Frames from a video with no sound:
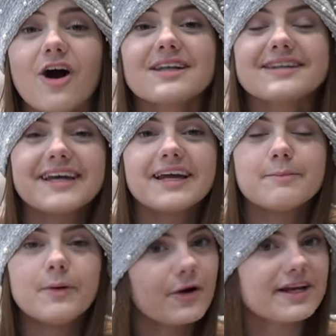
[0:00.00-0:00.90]
got the
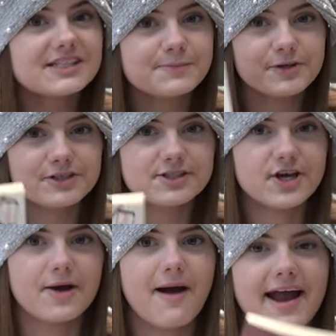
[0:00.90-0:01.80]
Pointless Book
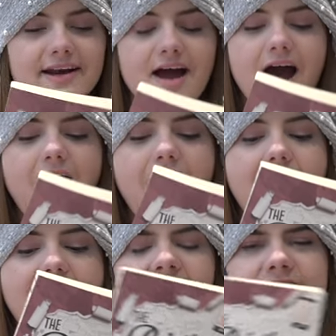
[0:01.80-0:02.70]
2, and
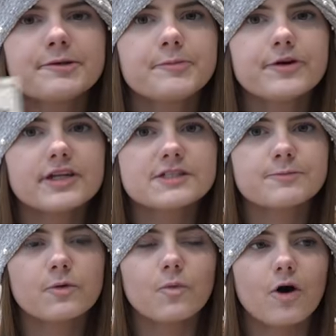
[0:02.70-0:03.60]
I had the Pointless
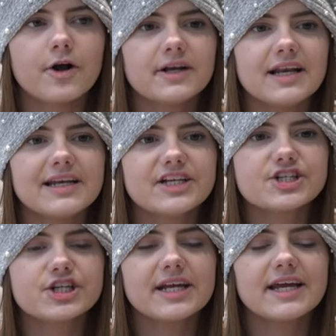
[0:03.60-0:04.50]
Book 1
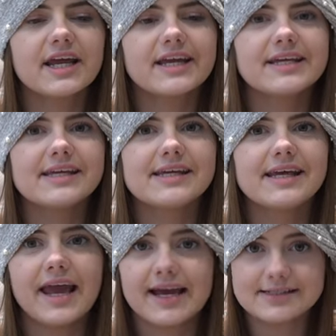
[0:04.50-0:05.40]
literally
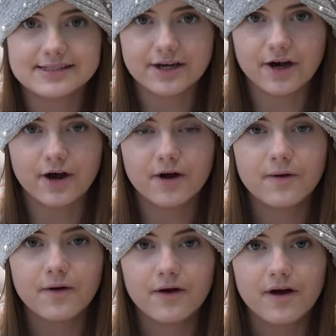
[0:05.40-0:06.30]
years
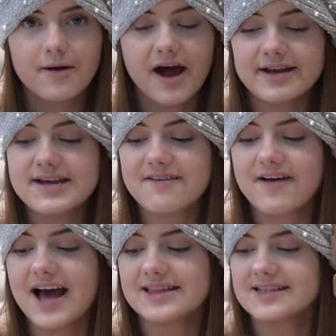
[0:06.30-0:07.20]
ago. I never
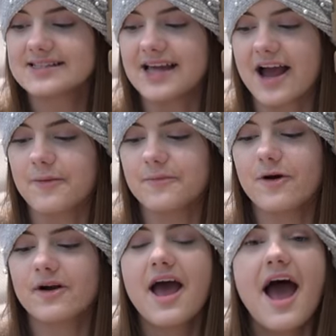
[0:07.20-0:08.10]
had the second
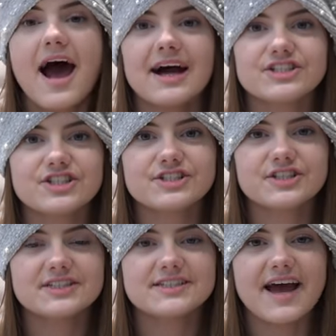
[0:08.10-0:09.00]
one, and just
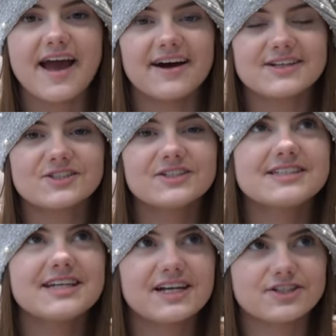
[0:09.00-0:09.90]
the other day, I saw
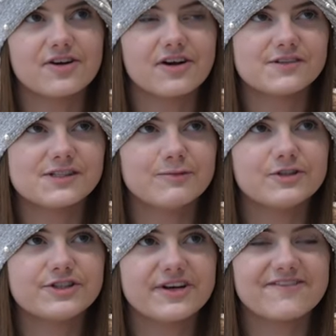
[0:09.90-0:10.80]
a TikTok of
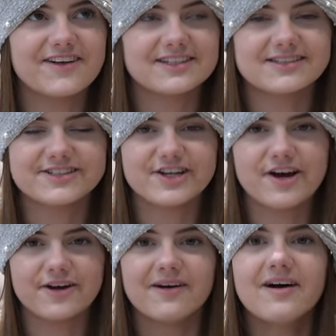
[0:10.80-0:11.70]
someone doing a reckless
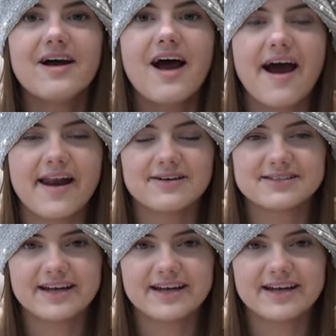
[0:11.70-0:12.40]
journal, and I was